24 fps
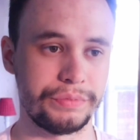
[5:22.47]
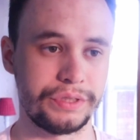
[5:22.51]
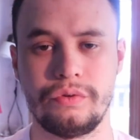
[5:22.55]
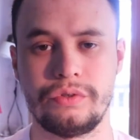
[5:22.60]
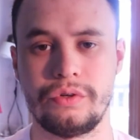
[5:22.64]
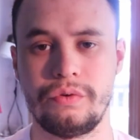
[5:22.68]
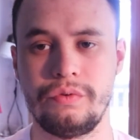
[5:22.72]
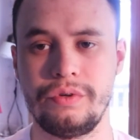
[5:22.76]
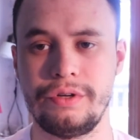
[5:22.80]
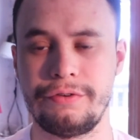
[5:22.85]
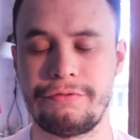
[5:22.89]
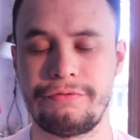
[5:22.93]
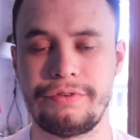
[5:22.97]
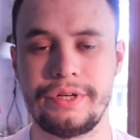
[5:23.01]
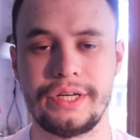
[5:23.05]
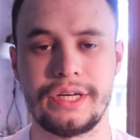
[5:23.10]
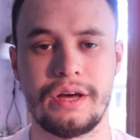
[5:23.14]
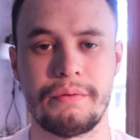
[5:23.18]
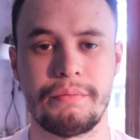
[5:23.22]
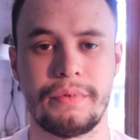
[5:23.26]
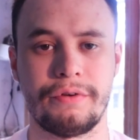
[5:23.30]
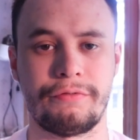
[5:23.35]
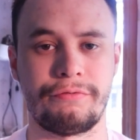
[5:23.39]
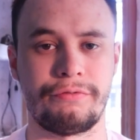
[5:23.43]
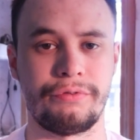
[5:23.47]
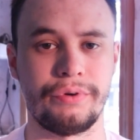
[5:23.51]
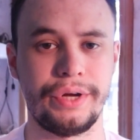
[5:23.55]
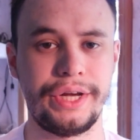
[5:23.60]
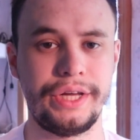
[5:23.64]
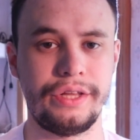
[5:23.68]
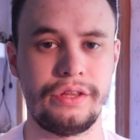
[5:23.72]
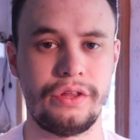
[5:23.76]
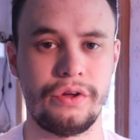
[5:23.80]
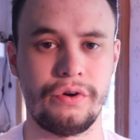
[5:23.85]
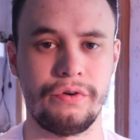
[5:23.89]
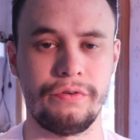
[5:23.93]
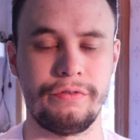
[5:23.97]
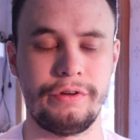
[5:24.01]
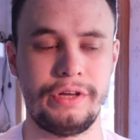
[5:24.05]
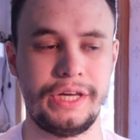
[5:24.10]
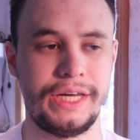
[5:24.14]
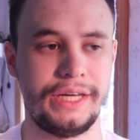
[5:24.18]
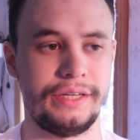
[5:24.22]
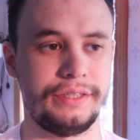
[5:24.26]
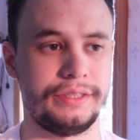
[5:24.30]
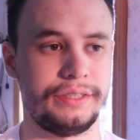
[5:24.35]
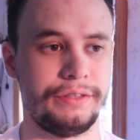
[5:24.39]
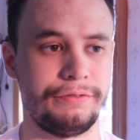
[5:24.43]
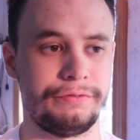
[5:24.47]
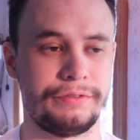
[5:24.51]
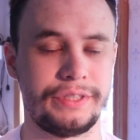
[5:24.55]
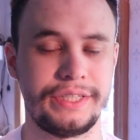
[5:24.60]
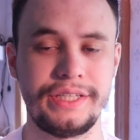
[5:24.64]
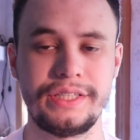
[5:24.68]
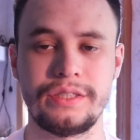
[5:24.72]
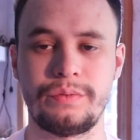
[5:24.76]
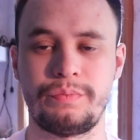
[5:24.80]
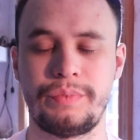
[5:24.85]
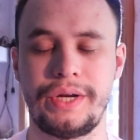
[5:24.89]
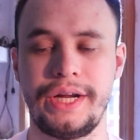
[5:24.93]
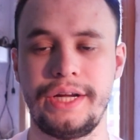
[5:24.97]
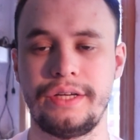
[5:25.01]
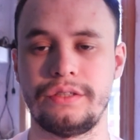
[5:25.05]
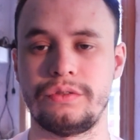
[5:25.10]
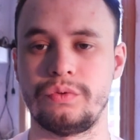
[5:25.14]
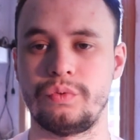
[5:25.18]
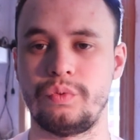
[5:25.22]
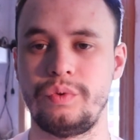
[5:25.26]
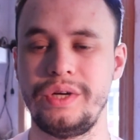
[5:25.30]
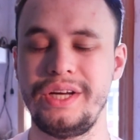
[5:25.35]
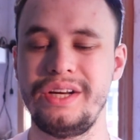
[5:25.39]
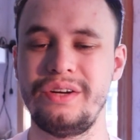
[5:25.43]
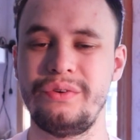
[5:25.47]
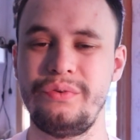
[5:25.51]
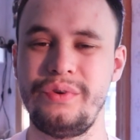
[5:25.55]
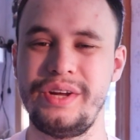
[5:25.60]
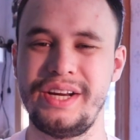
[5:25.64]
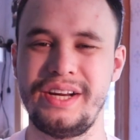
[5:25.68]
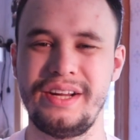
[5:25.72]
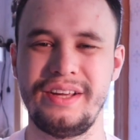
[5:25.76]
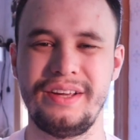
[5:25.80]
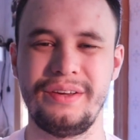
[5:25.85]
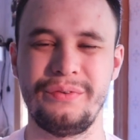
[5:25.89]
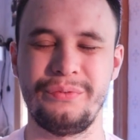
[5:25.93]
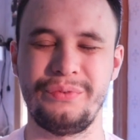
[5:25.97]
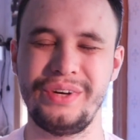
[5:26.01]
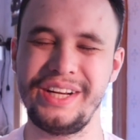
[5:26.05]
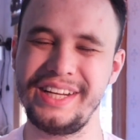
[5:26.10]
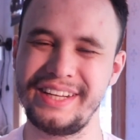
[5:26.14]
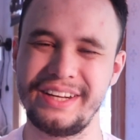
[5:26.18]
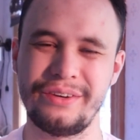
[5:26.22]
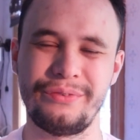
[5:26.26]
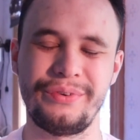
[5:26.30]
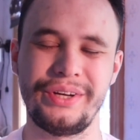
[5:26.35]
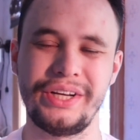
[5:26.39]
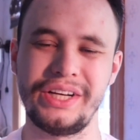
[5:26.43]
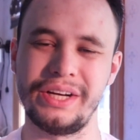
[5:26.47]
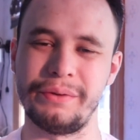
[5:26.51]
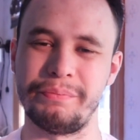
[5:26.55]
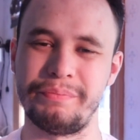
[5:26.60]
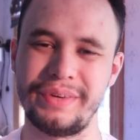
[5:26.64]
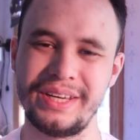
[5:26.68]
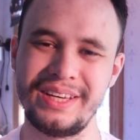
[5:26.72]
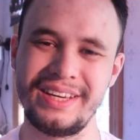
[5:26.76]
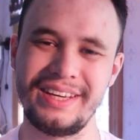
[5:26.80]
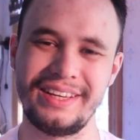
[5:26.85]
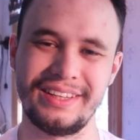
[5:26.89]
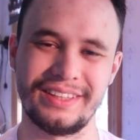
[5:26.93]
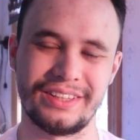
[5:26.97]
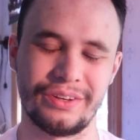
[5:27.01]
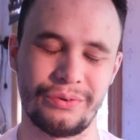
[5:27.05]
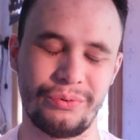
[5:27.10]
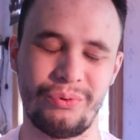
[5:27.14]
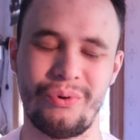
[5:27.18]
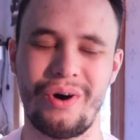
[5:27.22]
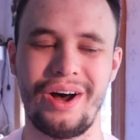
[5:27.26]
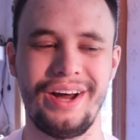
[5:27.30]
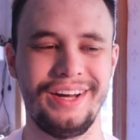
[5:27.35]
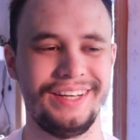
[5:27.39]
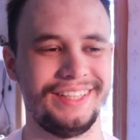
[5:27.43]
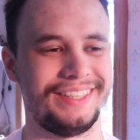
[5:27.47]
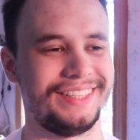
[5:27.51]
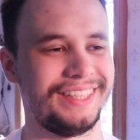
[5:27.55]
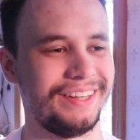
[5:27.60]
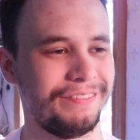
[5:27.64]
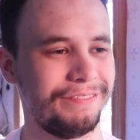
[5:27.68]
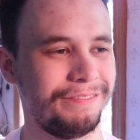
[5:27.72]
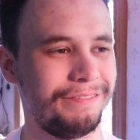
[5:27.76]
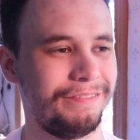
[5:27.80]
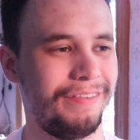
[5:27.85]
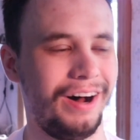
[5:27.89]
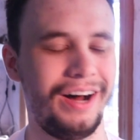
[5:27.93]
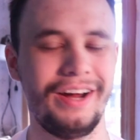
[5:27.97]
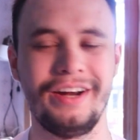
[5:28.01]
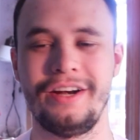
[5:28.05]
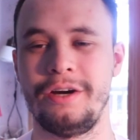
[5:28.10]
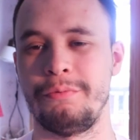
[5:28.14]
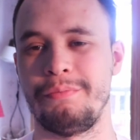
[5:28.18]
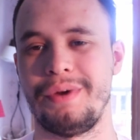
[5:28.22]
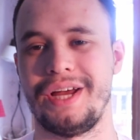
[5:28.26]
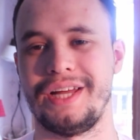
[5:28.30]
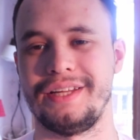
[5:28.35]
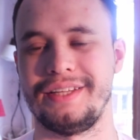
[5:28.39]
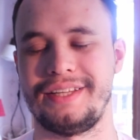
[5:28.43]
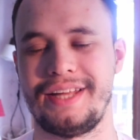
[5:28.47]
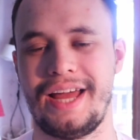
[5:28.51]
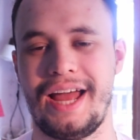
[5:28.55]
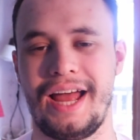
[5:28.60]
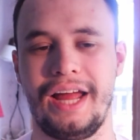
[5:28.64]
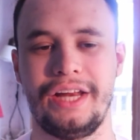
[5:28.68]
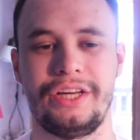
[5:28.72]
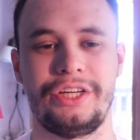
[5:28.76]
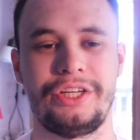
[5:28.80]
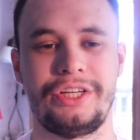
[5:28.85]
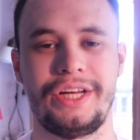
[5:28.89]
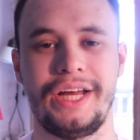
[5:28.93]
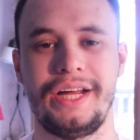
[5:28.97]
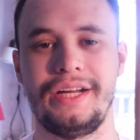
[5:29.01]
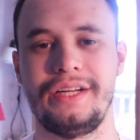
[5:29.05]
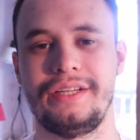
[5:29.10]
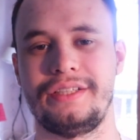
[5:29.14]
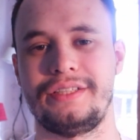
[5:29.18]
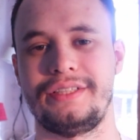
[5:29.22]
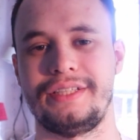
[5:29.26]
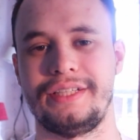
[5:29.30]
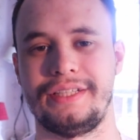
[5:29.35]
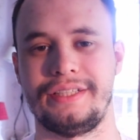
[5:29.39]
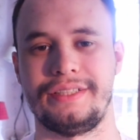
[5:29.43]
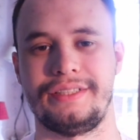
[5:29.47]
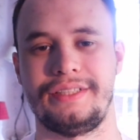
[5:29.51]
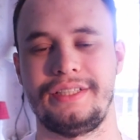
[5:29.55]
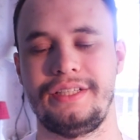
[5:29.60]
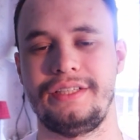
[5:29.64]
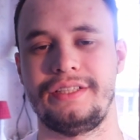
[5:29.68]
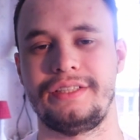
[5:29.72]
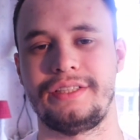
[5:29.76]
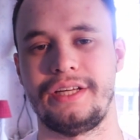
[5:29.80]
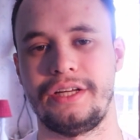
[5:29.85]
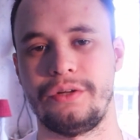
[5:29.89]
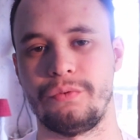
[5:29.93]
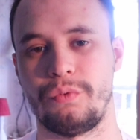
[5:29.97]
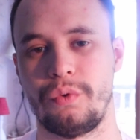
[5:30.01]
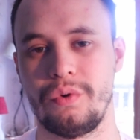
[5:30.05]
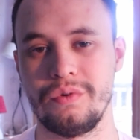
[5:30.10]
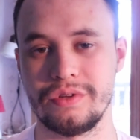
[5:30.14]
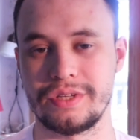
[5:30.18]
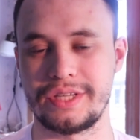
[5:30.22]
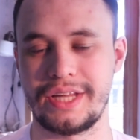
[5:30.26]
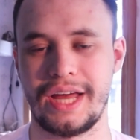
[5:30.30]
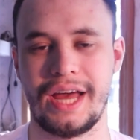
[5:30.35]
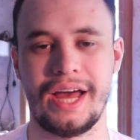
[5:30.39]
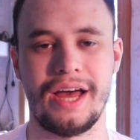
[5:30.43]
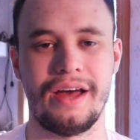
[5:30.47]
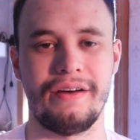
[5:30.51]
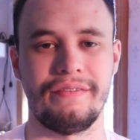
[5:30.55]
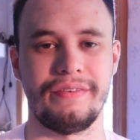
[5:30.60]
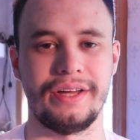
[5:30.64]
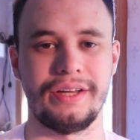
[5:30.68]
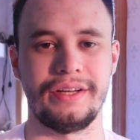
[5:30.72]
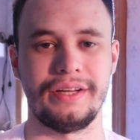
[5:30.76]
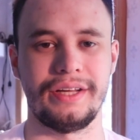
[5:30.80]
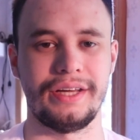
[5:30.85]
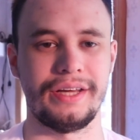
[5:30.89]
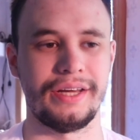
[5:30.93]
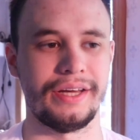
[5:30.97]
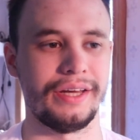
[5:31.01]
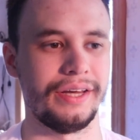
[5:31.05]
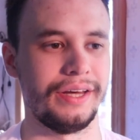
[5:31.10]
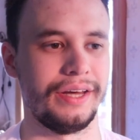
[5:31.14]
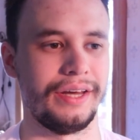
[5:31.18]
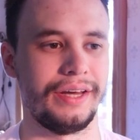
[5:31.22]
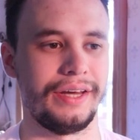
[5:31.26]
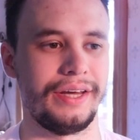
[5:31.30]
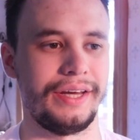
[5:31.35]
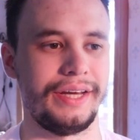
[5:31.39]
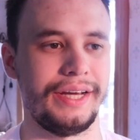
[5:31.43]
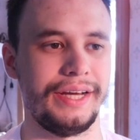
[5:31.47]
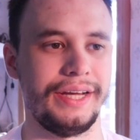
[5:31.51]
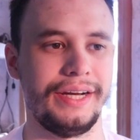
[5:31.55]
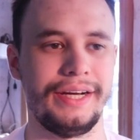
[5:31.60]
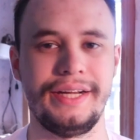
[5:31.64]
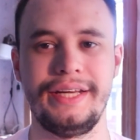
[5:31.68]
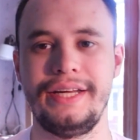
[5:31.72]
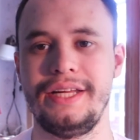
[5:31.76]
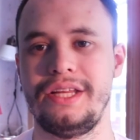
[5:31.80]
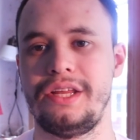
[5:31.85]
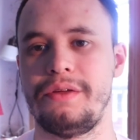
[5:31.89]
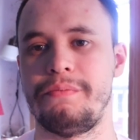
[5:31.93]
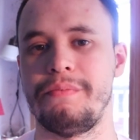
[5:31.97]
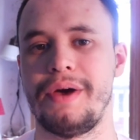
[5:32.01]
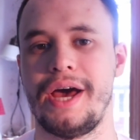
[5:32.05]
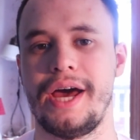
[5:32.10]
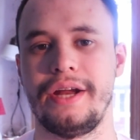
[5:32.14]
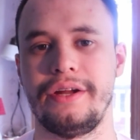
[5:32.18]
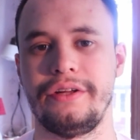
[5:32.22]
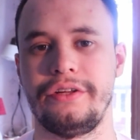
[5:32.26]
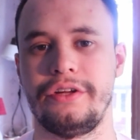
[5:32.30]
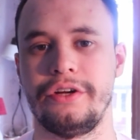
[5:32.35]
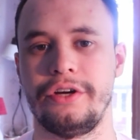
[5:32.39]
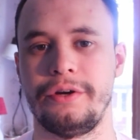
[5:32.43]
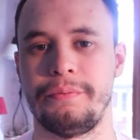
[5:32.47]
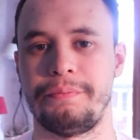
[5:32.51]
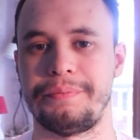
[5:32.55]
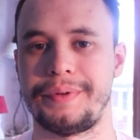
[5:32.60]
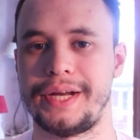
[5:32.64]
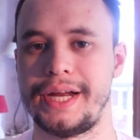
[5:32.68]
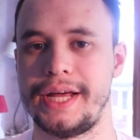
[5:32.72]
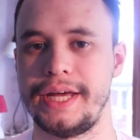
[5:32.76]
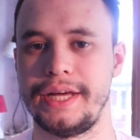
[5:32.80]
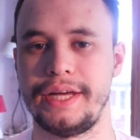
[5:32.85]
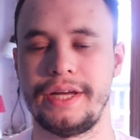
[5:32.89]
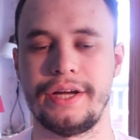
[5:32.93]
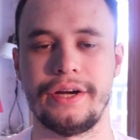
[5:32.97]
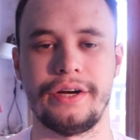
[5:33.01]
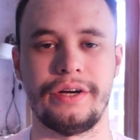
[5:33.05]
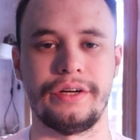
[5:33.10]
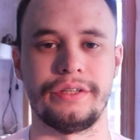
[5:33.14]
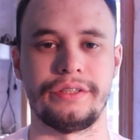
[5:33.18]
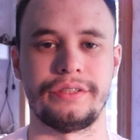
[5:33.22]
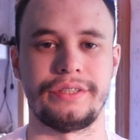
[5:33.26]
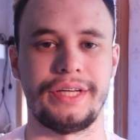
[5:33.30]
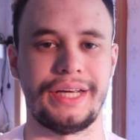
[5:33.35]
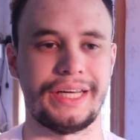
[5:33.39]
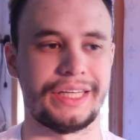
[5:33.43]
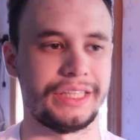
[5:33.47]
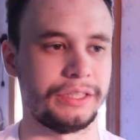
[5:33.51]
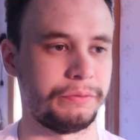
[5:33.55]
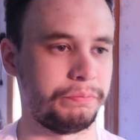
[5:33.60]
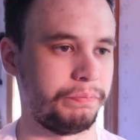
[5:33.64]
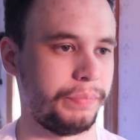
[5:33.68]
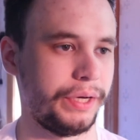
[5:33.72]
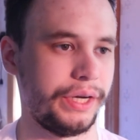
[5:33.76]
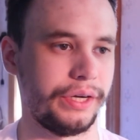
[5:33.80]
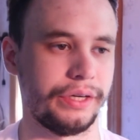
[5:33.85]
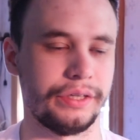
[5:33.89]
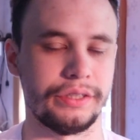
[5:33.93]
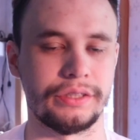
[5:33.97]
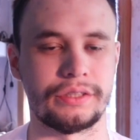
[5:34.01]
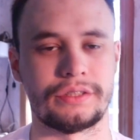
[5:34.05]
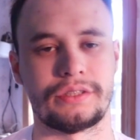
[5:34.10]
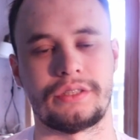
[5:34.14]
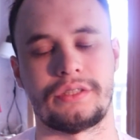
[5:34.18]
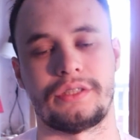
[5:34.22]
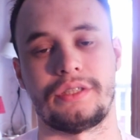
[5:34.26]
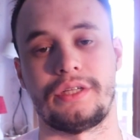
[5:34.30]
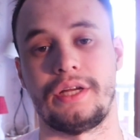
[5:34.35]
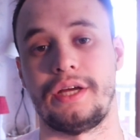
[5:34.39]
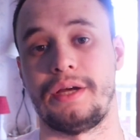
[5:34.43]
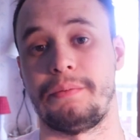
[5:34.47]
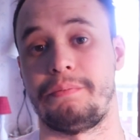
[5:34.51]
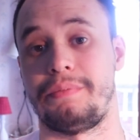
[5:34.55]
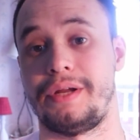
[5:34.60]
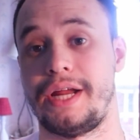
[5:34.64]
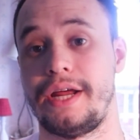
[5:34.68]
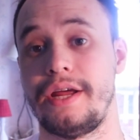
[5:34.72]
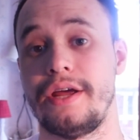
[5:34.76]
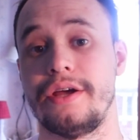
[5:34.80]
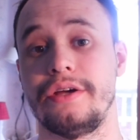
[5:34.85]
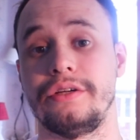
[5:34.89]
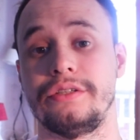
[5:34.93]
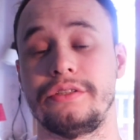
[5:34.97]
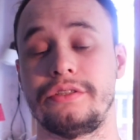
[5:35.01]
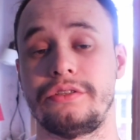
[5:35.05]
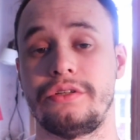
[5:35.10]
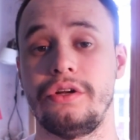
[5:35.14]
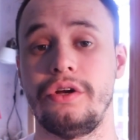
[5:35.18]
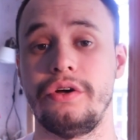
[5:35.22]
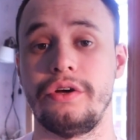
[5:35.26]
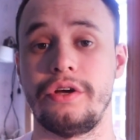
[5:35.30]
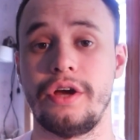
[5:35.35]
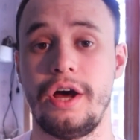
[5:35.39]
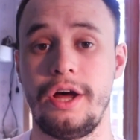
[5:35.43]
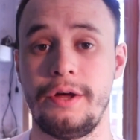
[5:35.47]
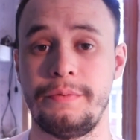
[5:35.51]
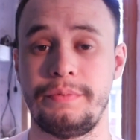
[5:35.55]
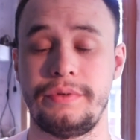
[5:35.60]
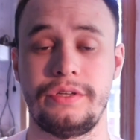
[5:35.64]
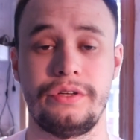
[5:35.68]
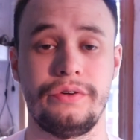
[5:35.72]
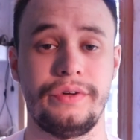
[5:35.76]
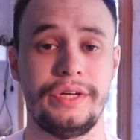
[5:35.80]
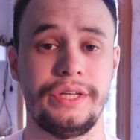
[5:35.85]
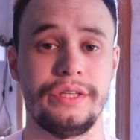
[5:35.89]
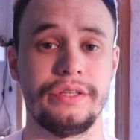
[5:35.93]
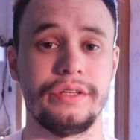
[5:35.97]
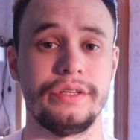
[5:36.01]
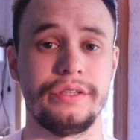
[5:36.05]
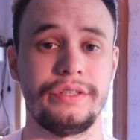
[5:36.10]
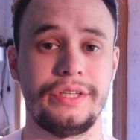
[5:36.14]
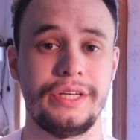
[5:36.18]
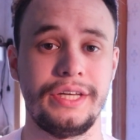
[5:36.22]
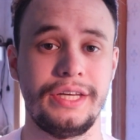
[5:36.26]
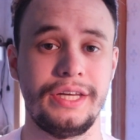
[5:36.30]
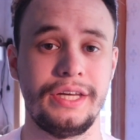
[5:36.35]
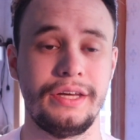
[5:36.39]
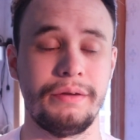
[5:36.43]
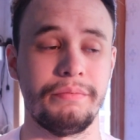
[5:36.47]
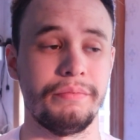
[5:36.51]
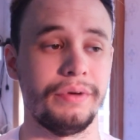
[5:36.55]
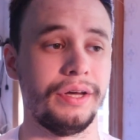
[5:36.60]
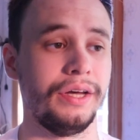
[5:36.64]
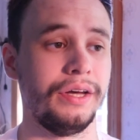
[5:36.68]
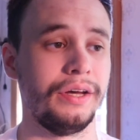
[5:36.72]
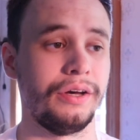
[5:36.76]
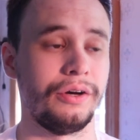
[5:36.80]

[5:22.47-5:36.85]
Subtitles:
Well, the only thing I'm afraid of is if these players will they really be in the right environment at Chelsea, since they won't have any elite manager players, experienced players to look up to in the team.